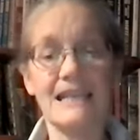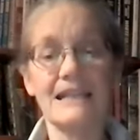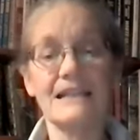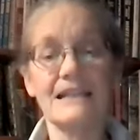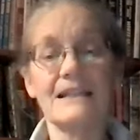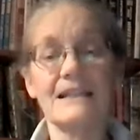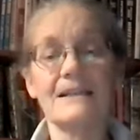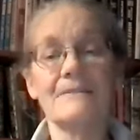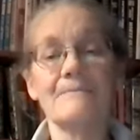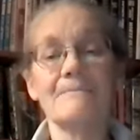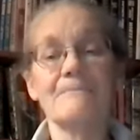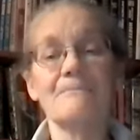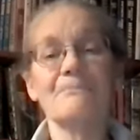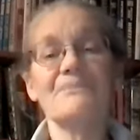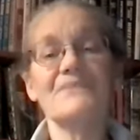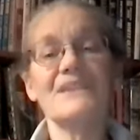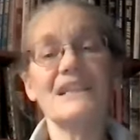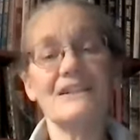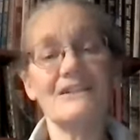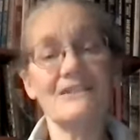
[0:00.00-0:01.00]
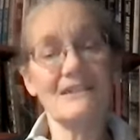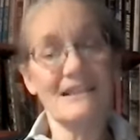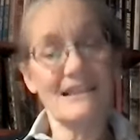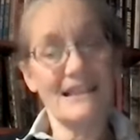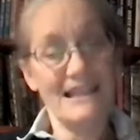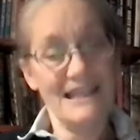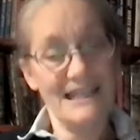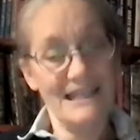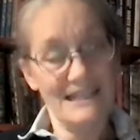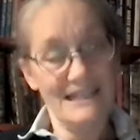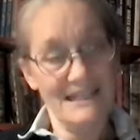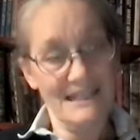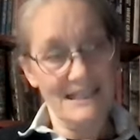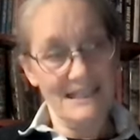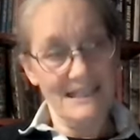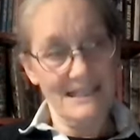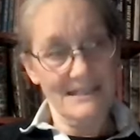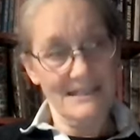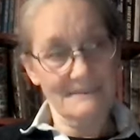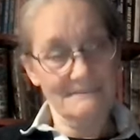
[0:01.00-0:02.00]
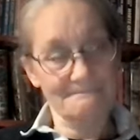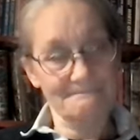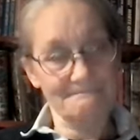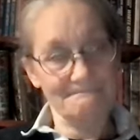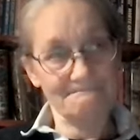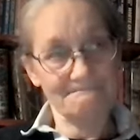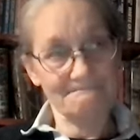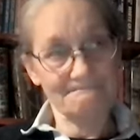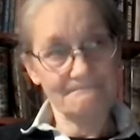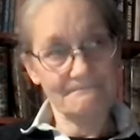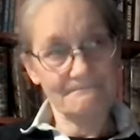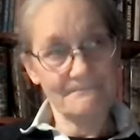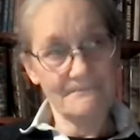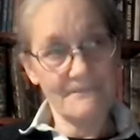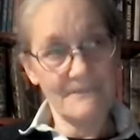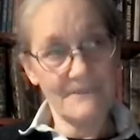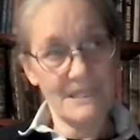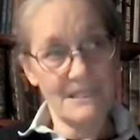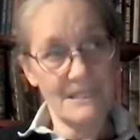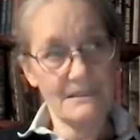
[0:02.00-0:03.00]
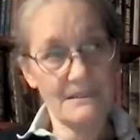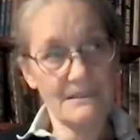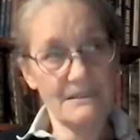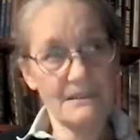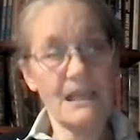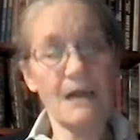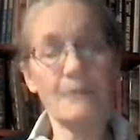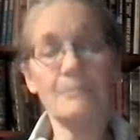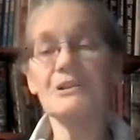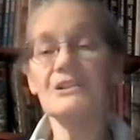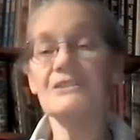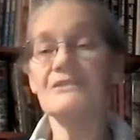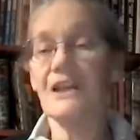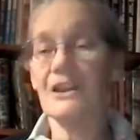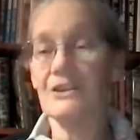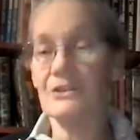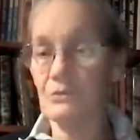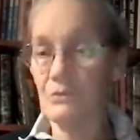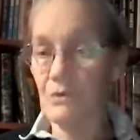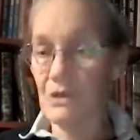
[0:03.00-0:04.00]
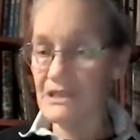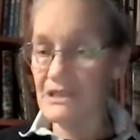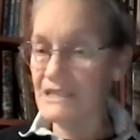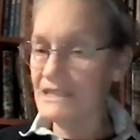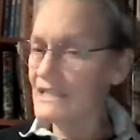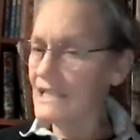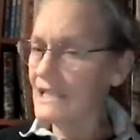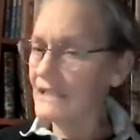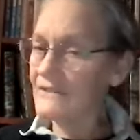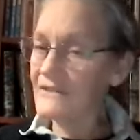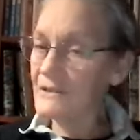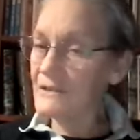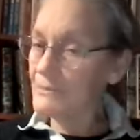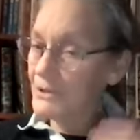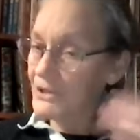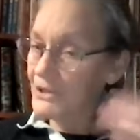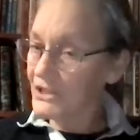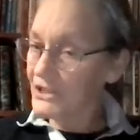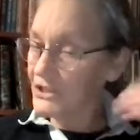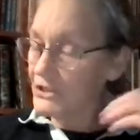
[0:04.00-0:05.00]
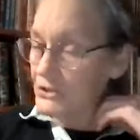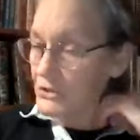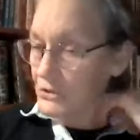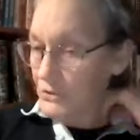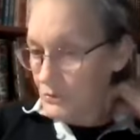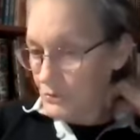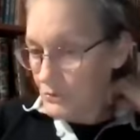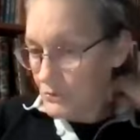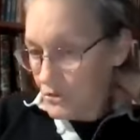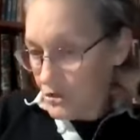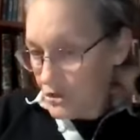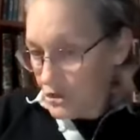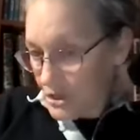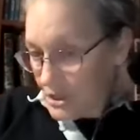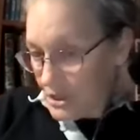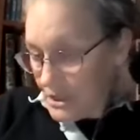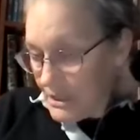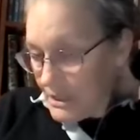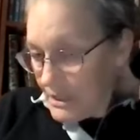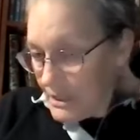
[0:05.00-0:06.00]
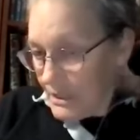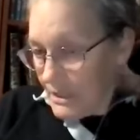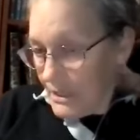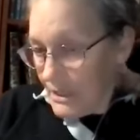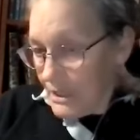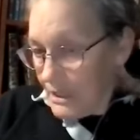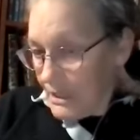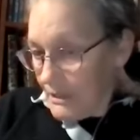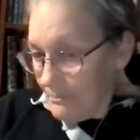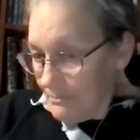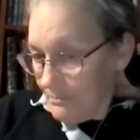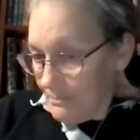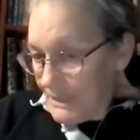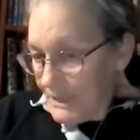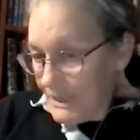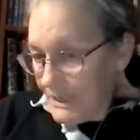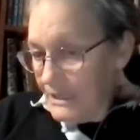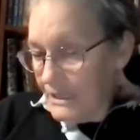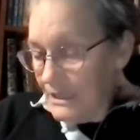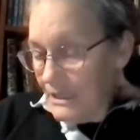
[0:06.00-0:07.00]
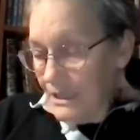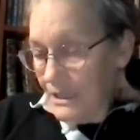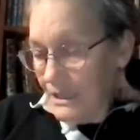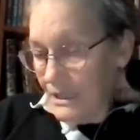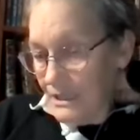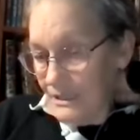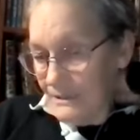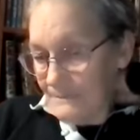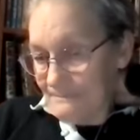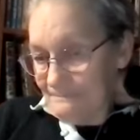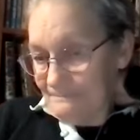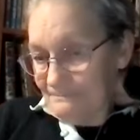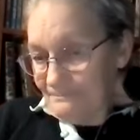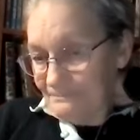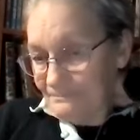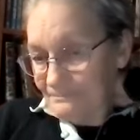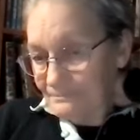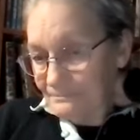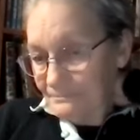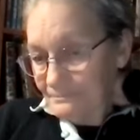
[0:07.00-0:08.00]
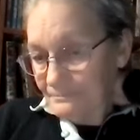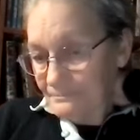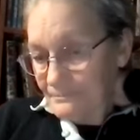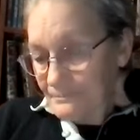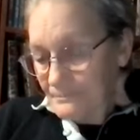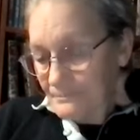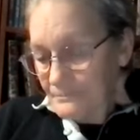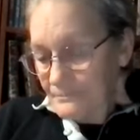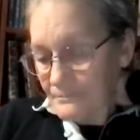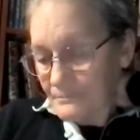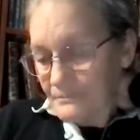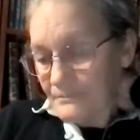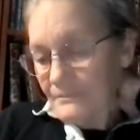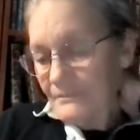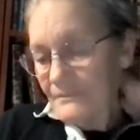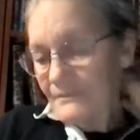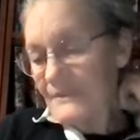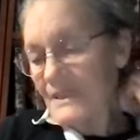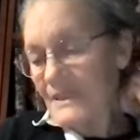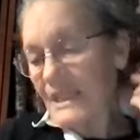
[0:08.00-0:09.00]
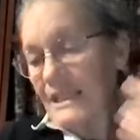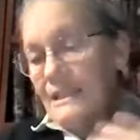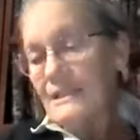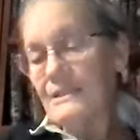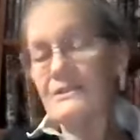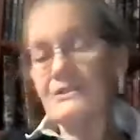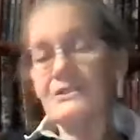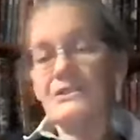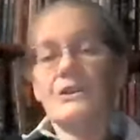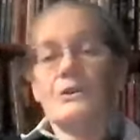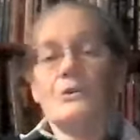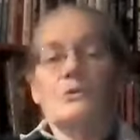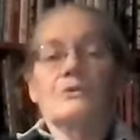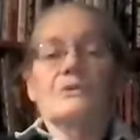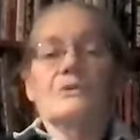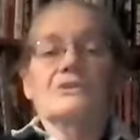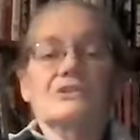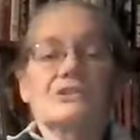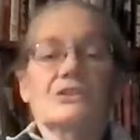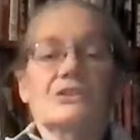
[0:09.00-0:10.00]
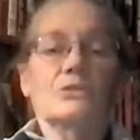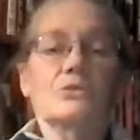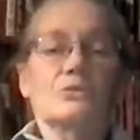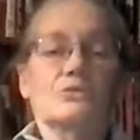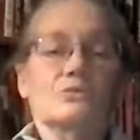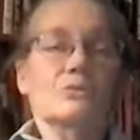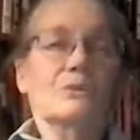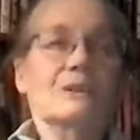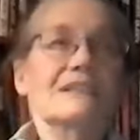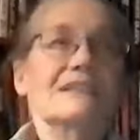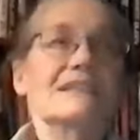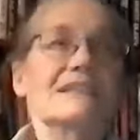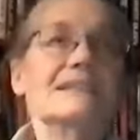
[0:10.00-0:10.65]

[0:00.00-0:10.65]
oh. there's a um, couple of other ones. None of them are huge, but um, they so so